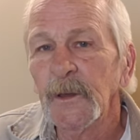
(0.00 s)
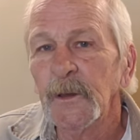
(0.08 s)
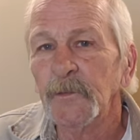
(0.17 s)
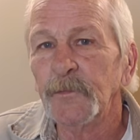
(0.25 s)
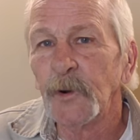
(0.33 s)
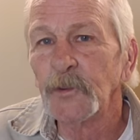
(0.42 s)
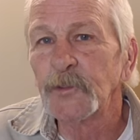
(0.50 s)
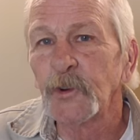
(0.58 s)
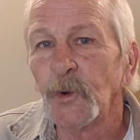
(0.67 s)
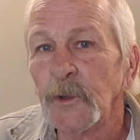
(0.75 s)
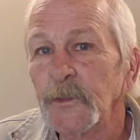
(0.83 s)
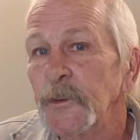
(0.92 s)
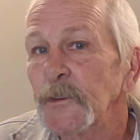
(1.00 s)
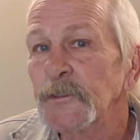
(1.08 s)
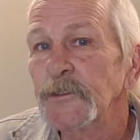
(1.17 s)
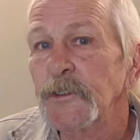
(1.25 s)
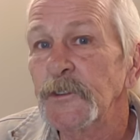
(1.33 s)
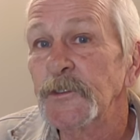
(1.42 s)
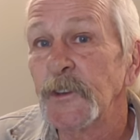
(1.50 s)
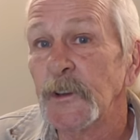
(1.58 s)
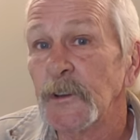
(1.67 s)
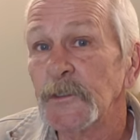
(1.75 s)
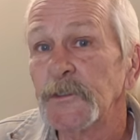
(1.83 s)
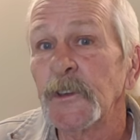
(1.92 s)
In 1 Corinthians, he
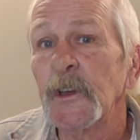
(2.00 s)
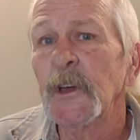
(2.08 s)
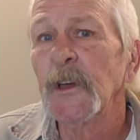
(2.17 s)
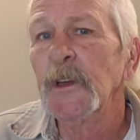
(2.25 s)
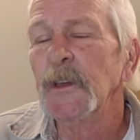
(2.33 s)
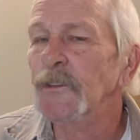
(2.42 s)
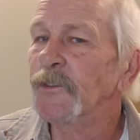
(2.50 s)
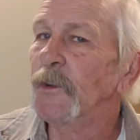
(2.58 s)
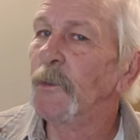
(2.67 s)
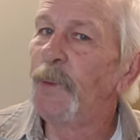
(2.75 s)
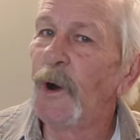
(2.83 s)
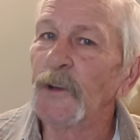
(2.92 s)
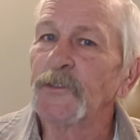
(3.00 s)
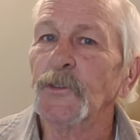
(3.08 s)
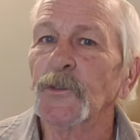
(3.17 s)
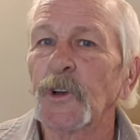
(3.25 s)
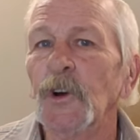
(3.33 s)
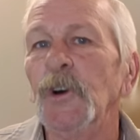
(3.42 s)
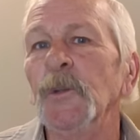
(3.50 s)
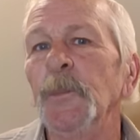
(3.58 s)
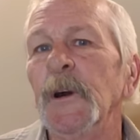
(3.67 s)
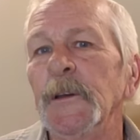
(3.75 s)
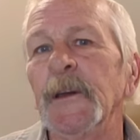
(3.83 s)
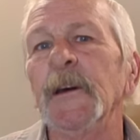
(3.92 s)
says he's an apostle called
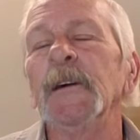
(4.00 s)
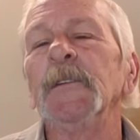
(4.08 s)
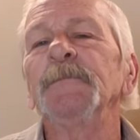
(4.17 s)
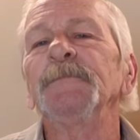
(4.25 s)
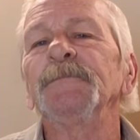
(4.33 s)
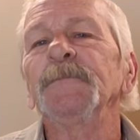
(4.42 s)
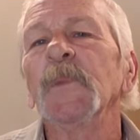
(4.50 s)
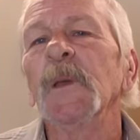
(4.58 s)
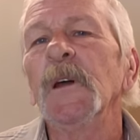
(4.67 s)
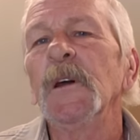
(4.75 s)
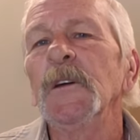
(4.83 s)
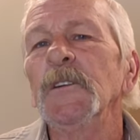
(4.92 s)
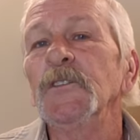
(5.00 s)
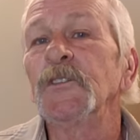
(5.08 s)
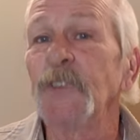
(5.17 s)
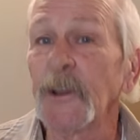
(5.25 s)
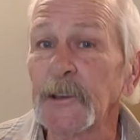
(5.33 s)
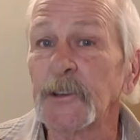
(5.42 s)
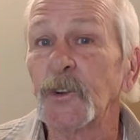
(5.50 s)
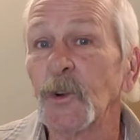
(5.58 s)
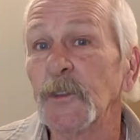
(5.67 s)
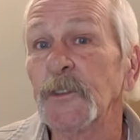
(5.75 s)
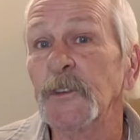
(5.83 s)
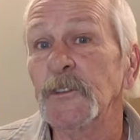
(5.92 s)
by God. In 2
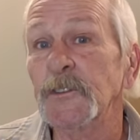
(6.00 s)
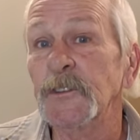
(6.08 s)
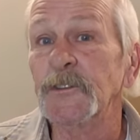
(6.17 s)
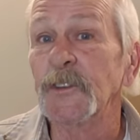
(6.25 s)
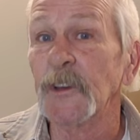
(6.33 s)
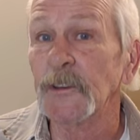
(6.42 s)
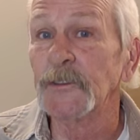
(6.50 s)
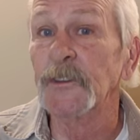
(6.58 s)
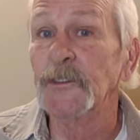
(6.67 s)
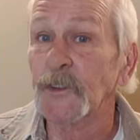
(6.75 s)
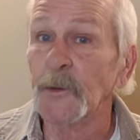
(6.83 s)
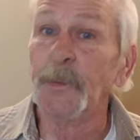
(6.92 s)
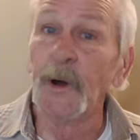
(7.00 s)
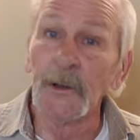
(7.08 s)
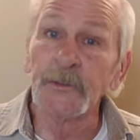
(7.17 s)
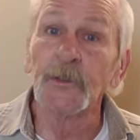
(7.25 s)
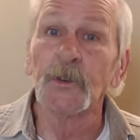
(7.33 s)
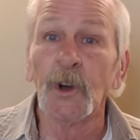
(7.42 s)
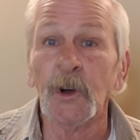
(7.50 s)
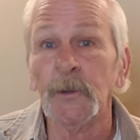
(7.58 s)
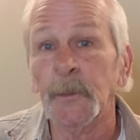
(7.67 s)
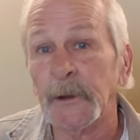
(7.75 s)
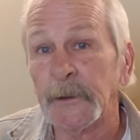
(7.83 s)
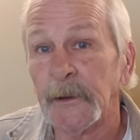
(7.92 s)
Corinthians, he says he's an apostle
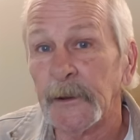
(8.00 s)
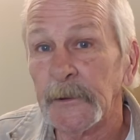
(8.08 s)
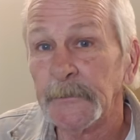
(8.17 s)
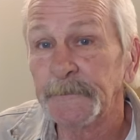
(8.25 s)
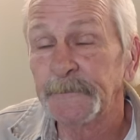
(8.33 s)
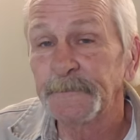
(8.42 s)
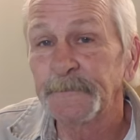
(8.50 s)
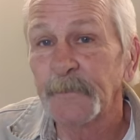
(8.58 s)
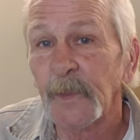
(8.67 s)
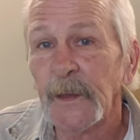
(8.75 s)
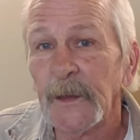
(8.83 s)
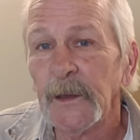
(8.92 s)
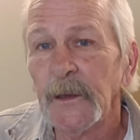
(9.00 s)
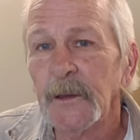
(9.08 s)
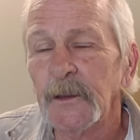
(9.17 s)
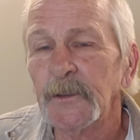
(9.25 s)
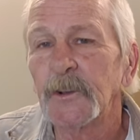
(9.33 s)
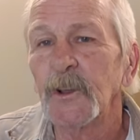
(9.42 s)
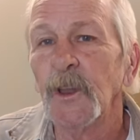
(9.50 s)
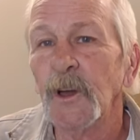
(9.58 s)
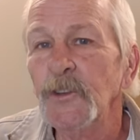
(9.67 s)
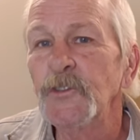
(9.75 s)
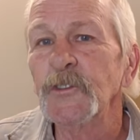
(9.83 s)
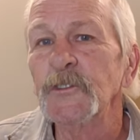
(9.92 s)
called by God. In
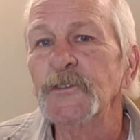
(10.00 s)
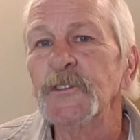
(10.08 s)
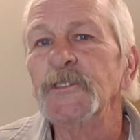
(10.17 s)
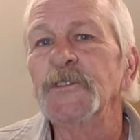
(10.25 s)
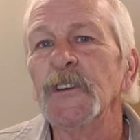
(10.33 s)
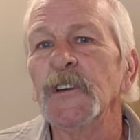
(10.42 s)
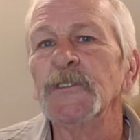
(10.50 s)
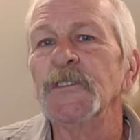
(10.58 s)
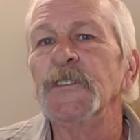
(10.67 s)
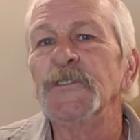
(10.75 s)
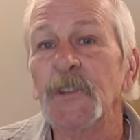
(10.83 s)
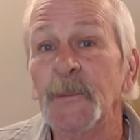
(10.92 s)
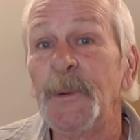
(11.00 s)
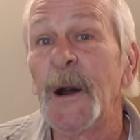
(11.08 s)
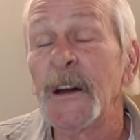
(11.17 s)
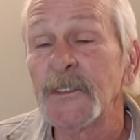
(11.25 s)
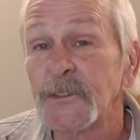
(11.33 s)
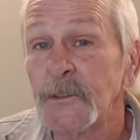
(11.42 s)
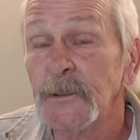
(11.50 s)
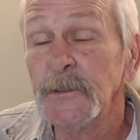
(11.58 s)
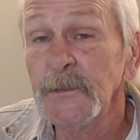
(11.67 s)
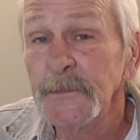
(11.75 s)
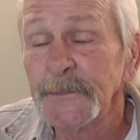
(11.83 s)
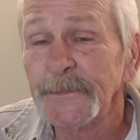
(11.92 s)
Galatians, he says he's an
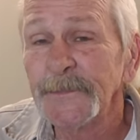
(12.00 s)
apostle.